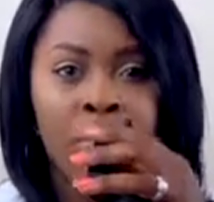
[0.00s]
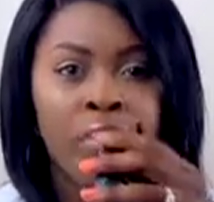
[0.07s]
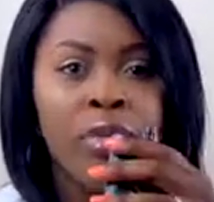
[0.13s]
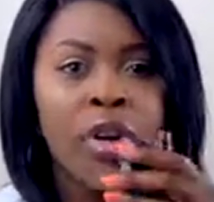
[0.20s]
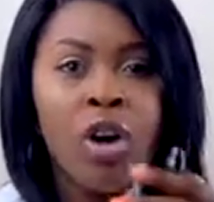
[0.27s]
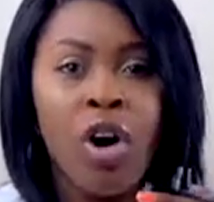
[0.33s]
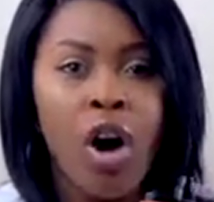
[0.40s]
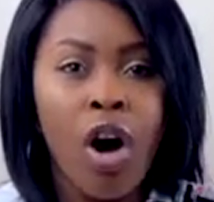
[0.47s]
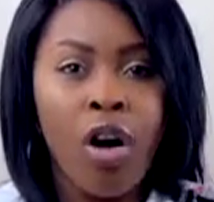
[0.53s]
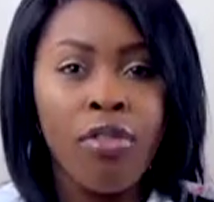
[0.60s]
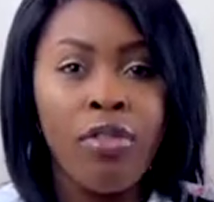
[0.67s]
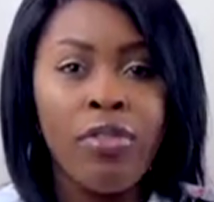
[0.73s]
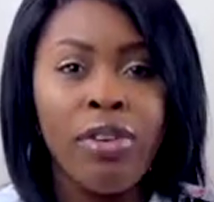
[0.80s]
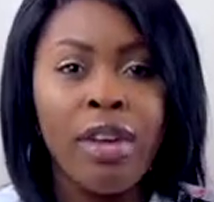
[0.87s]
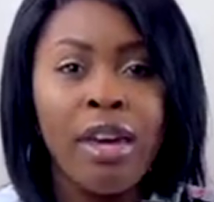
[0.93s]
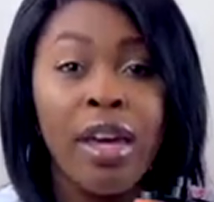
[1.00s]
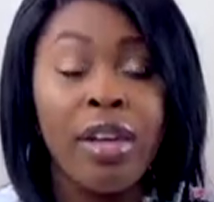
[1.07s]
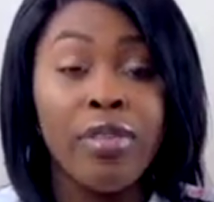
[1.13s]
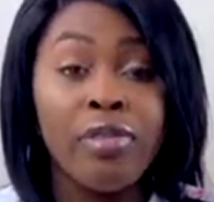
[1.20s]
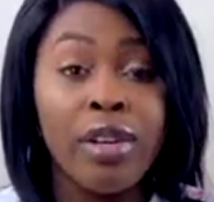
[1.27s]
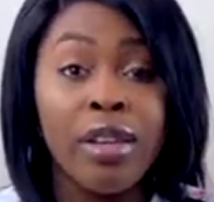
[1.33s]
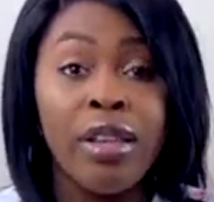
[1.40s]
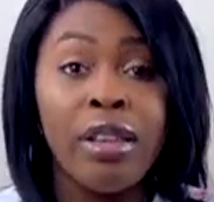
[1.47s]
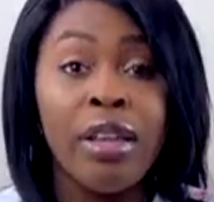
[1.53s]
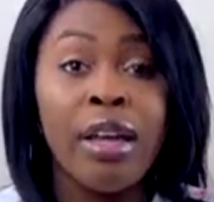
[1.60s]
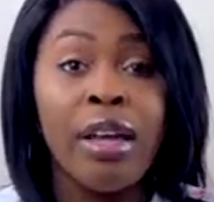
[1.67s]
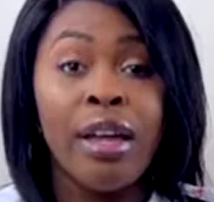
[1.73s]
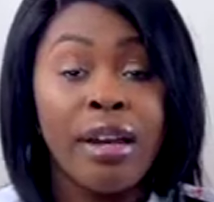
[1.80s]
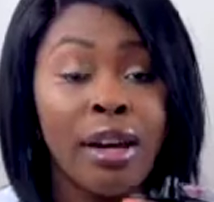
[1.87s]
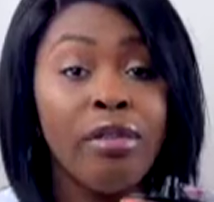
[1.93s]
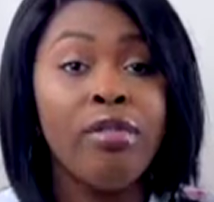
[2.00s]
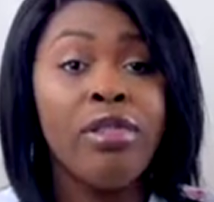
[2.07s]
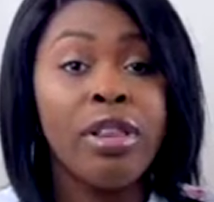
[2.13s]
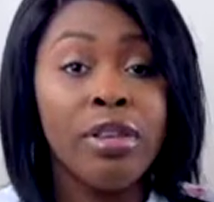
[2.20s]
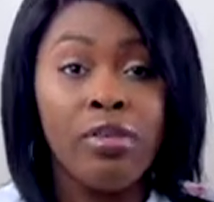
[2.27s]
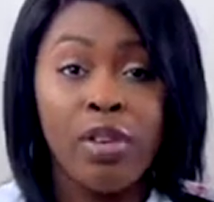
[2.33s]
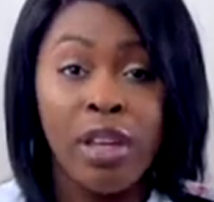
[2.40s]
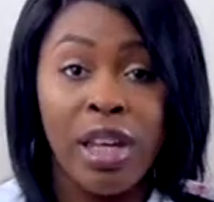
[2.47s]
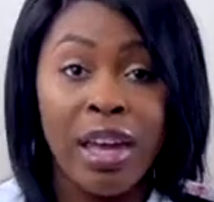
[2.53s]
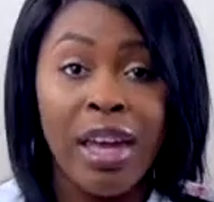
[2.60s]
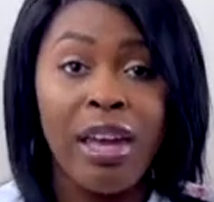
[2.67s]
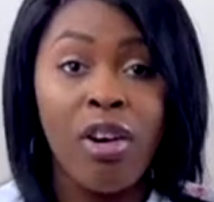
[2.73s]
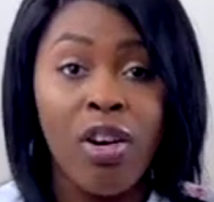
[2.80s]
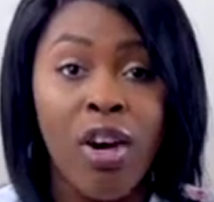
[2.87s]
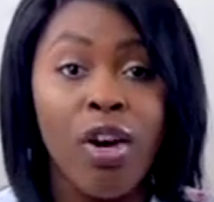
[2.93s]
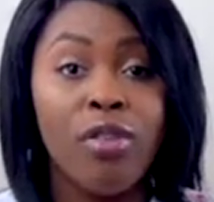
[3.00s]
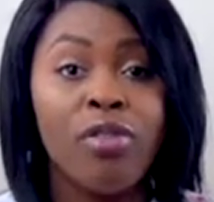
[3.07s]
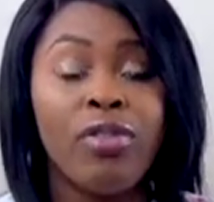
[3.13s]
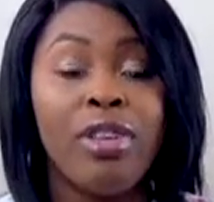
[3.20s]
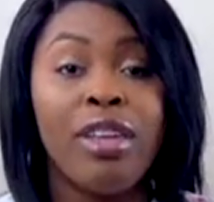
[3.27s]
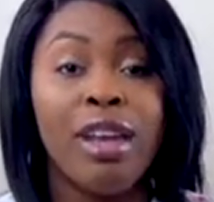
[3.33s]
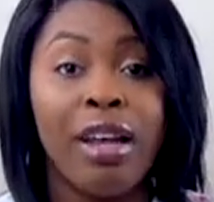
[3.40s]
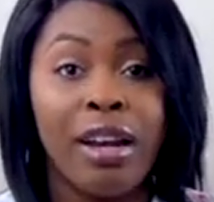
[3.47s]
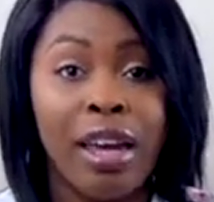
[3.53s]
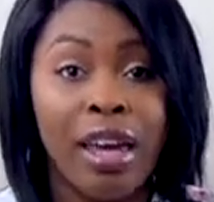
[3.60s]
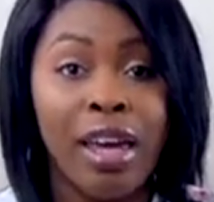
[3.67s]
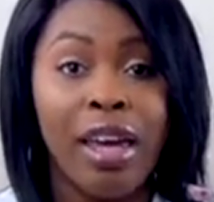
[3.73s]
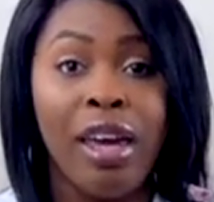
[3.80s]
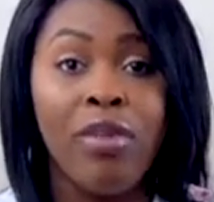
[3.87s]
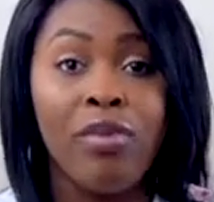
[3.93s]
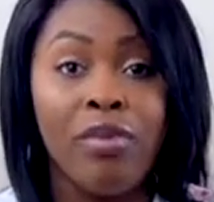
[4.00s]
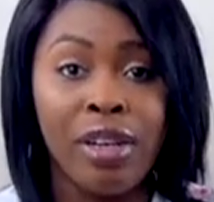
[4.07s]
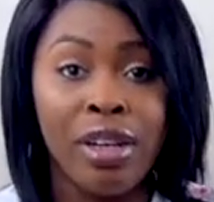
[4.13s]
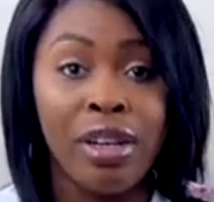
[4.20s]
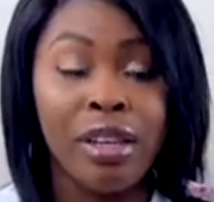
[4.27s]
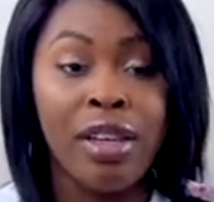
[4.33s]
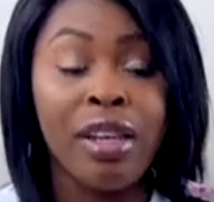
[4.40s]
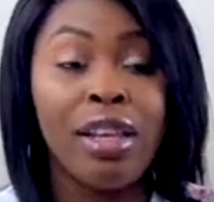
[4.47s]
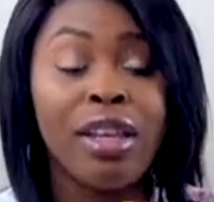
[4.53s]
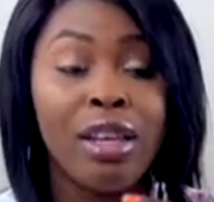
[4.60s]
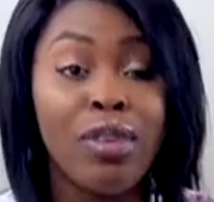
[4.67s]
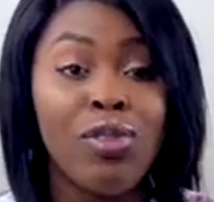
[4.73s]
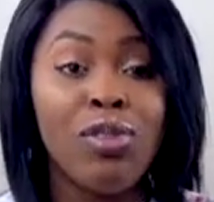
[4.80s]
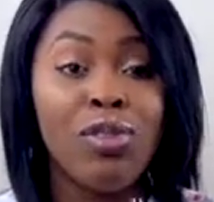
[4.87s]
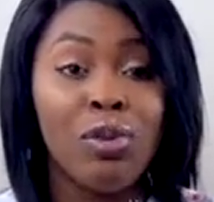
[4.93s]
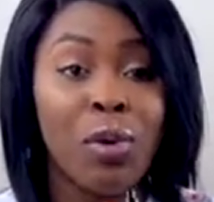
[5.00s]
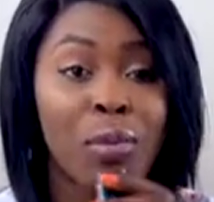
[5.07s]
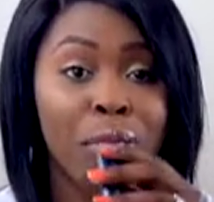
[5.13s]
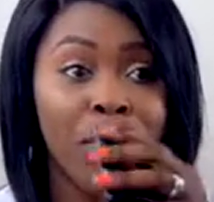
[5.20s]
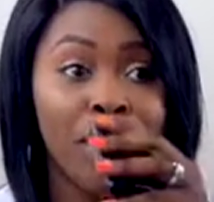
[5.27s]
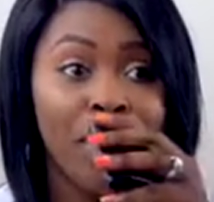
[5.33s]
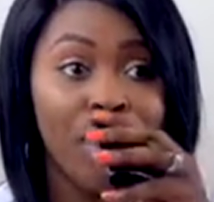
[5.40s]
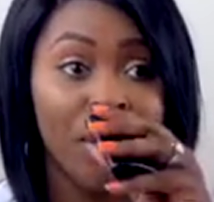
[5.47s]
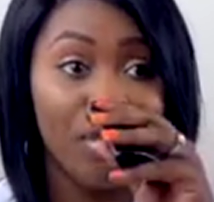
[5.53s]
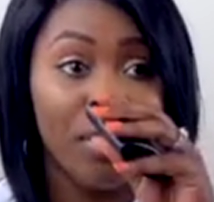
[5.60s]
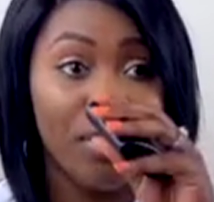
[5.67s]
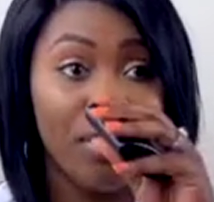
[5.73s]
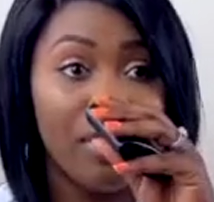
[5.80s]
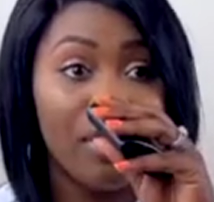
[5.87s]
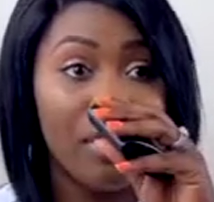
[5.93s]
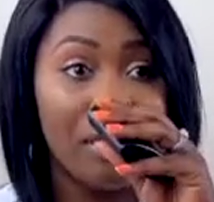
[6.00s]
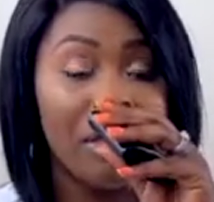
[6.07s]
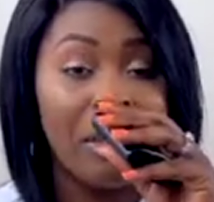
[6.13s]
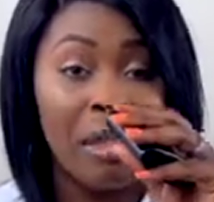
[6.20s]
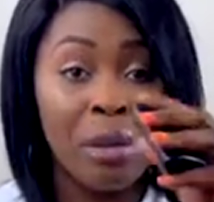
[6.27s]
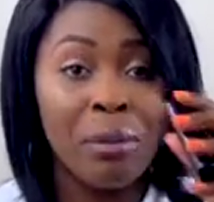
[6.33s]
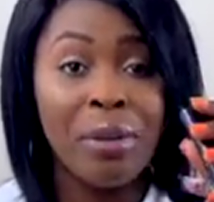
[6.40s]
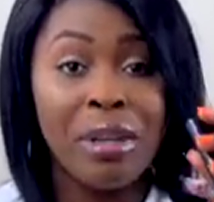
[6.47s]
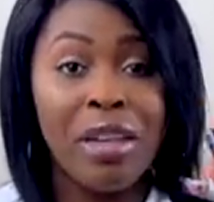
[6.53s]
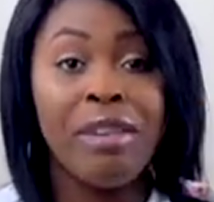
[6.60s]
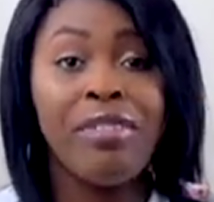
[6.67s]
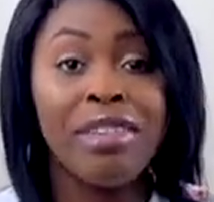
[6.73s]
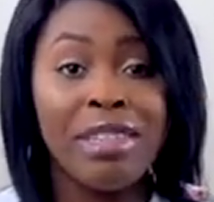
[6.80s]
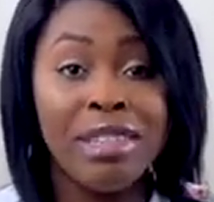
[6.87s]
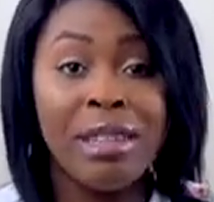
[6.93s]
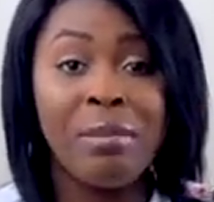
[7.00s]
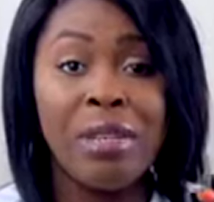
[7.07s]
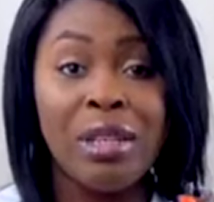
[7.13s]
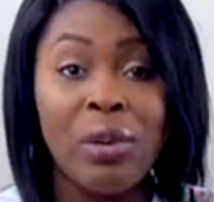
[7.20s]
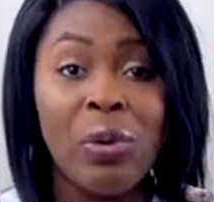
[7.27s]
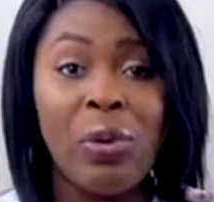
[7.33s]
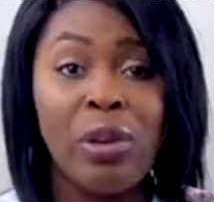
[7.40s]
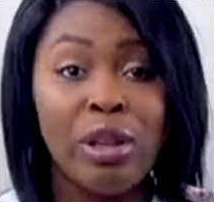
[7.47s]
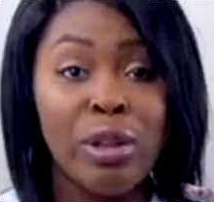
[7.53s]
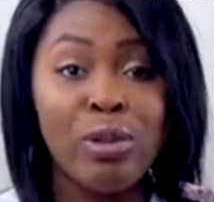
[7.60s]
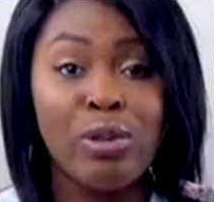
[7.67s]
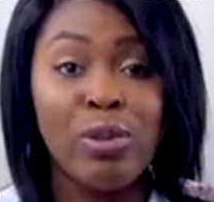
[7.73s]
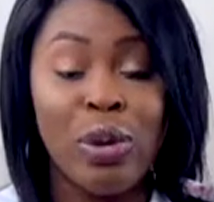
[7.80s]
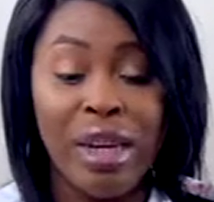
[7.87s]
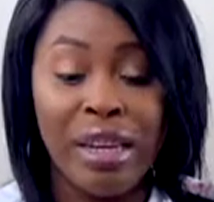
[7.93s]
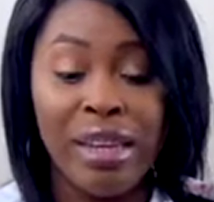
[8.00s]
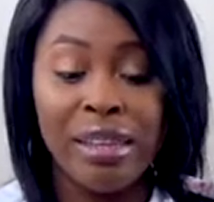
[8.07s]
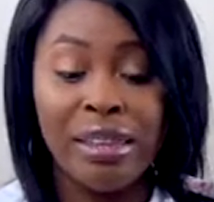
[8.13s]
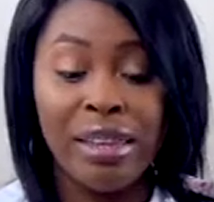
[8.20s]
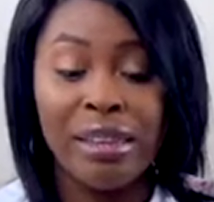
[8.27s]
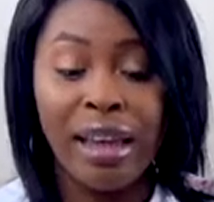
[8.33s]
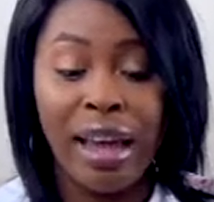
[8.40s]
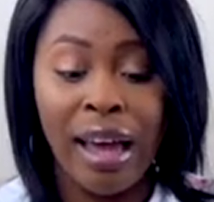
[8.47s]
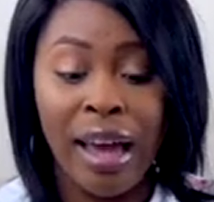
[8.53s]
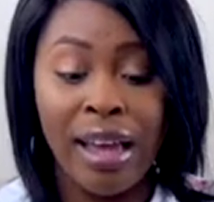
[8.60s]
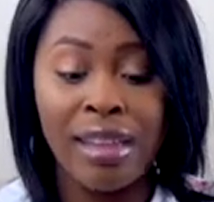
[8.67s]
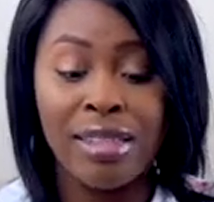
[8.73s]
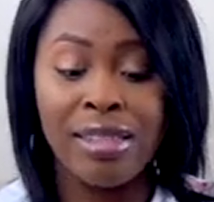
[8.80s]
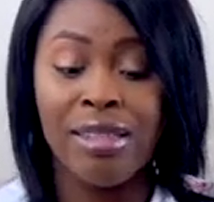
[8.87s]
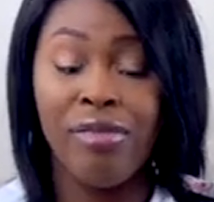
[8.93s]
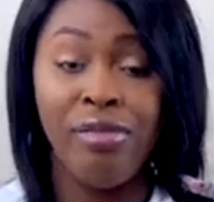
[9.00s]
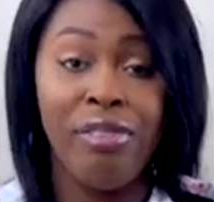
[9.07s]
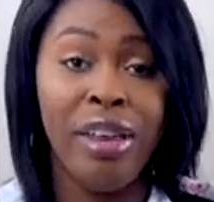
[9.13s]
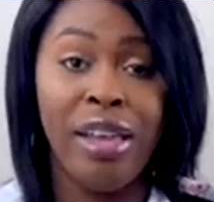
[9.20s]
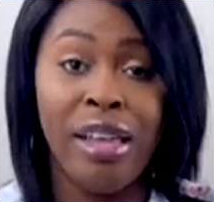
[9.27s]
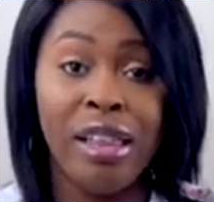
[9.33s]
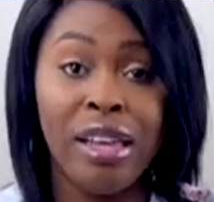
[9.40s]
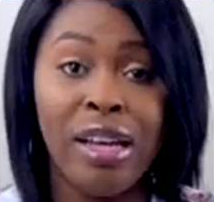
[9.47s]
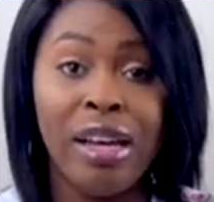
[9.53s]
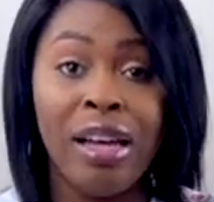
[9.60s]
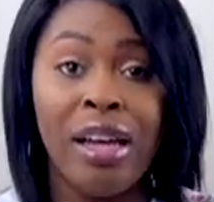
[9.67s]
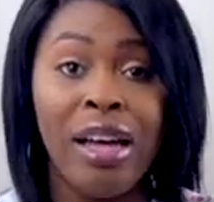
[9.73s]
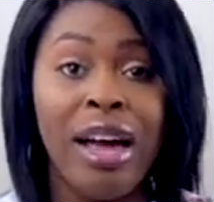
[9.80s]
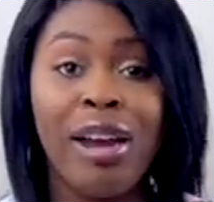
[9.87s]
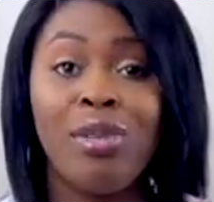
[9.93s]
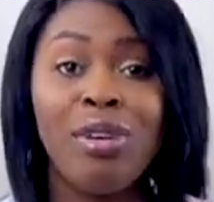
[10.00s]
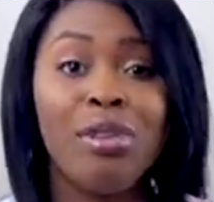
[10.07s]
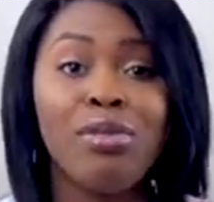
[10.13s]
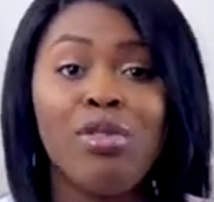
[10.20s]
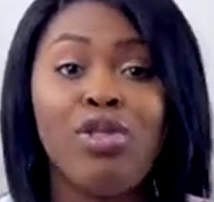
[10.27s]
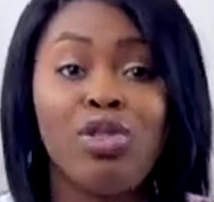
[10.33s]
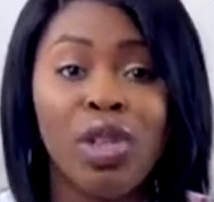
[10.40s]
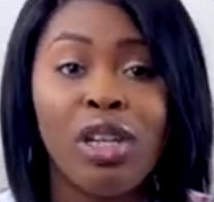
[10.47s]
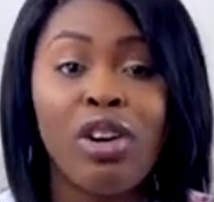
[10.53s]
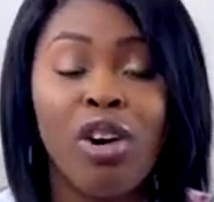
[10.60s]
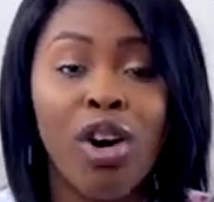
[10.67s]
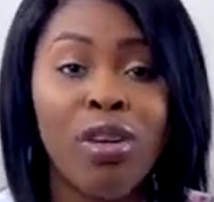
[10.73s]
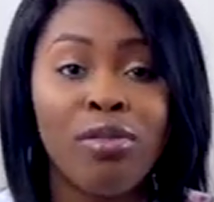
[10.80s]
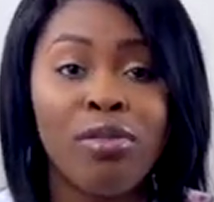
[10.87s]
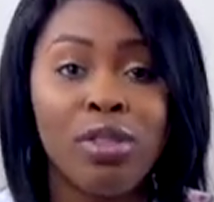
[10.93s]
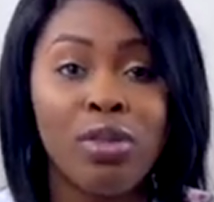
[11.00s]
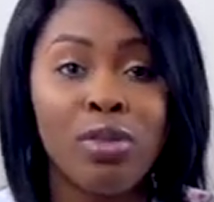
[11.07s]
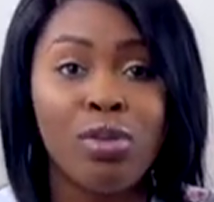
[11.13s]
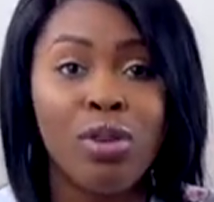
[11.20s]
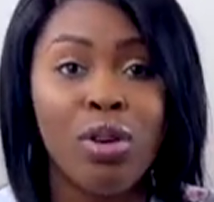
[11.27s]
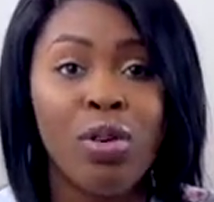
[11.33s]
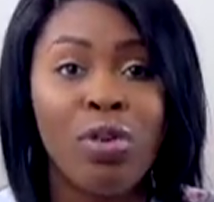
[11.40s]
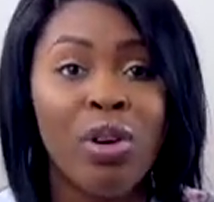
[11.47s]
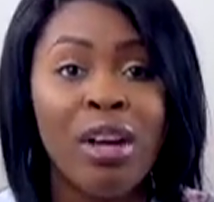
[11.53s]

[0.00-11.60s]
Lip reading: coffee and vanilla, and I really, really hate coffee and I hate vanilla. Like, if you know me, you would never see me go close to anything that has vanilla. I don't even drink coffee, so